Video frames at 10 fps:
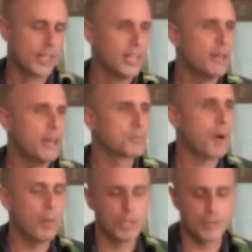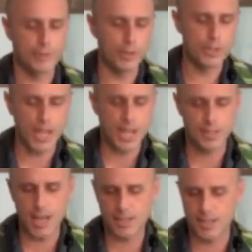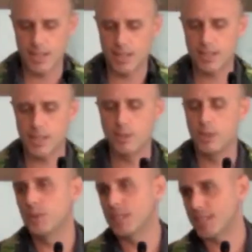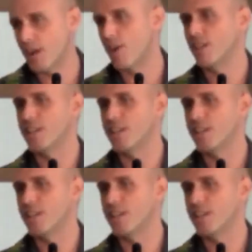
It was published first as essays in the Unitarian